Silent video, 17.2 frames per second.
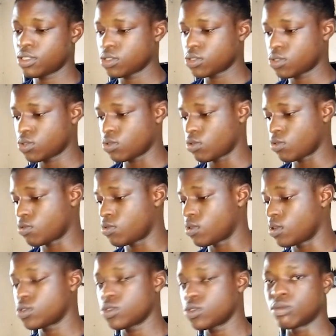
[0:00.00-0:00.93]
So for
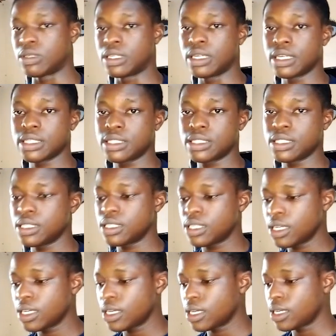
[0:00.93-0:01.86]
you to be getting
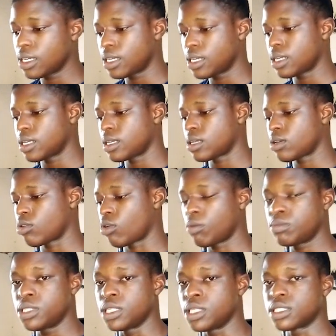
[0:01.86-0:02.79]

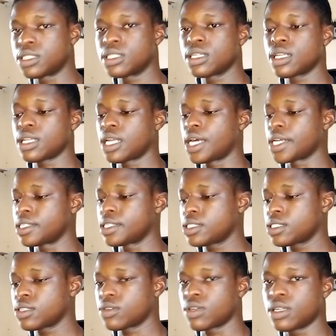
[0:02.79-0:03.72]
updates like
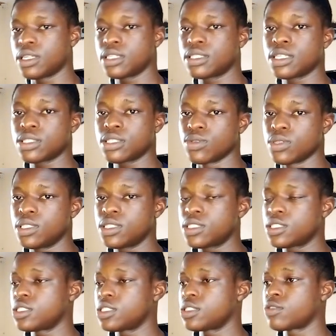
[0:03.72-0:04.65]
this related to
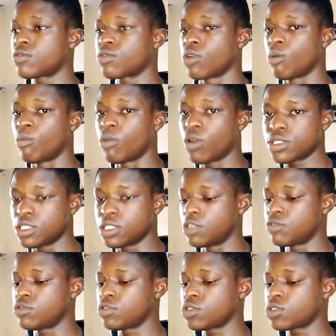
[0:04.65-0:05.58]
this from us in the
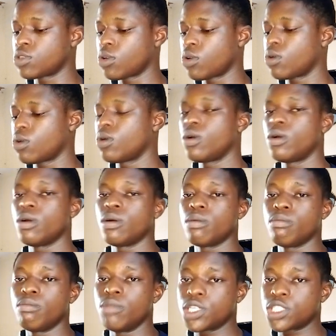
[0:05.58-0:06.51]
future,
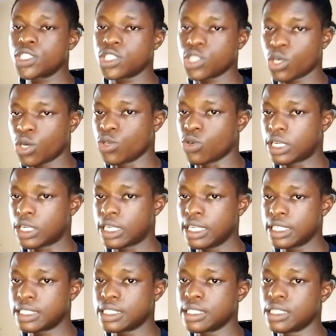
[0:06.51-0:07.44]
make sure you
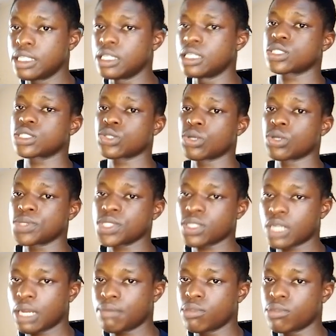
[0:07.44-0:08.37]
hit the
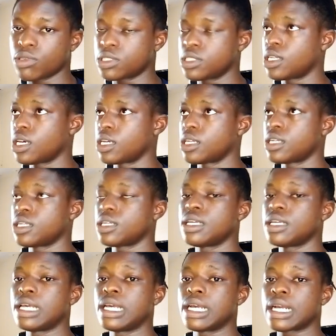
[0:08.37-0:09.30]
subscribe button and
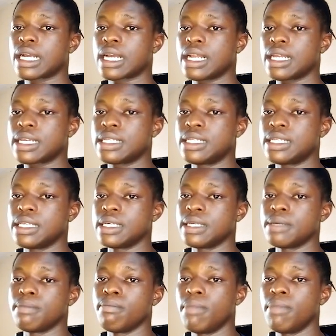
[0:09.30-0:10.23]
click
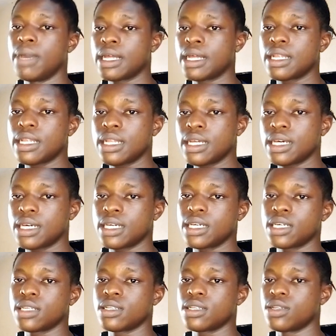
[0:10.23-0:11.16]
the bell
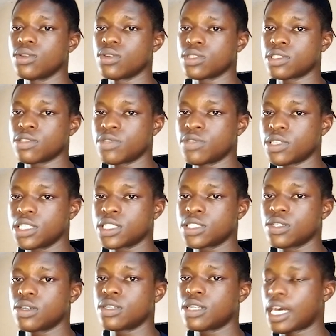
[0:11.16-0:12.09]

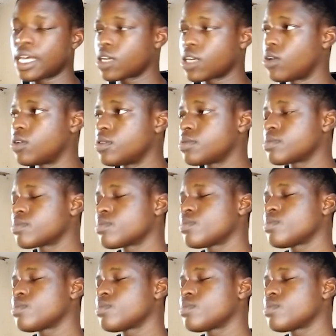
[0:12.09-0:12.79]
notification icon,